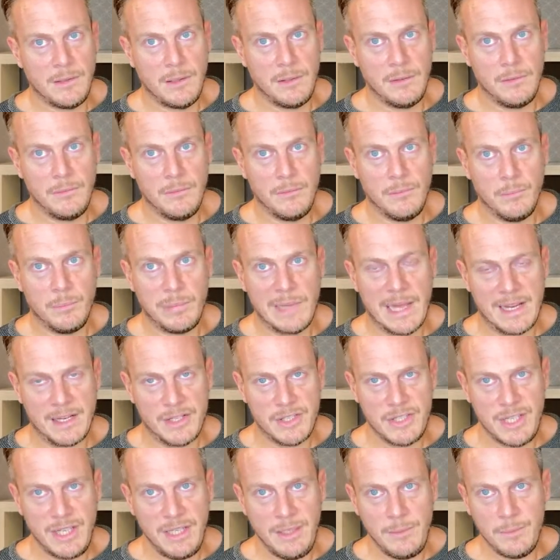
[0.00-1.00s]
and black
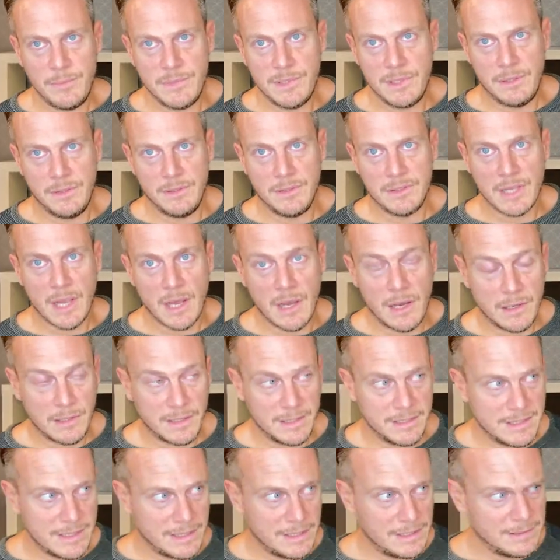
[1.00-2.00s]
sheeped and
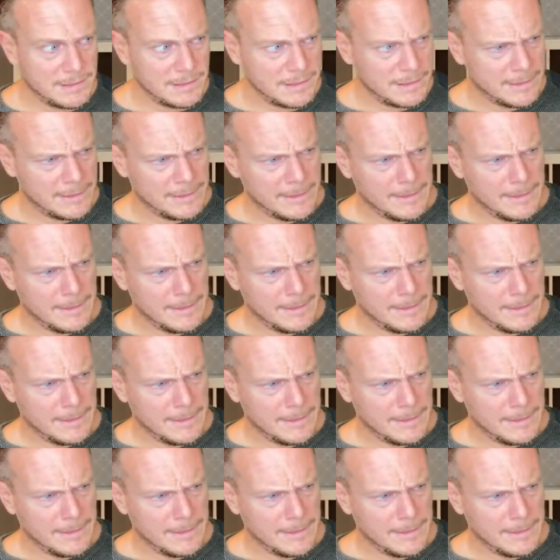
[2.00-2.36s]
targeted.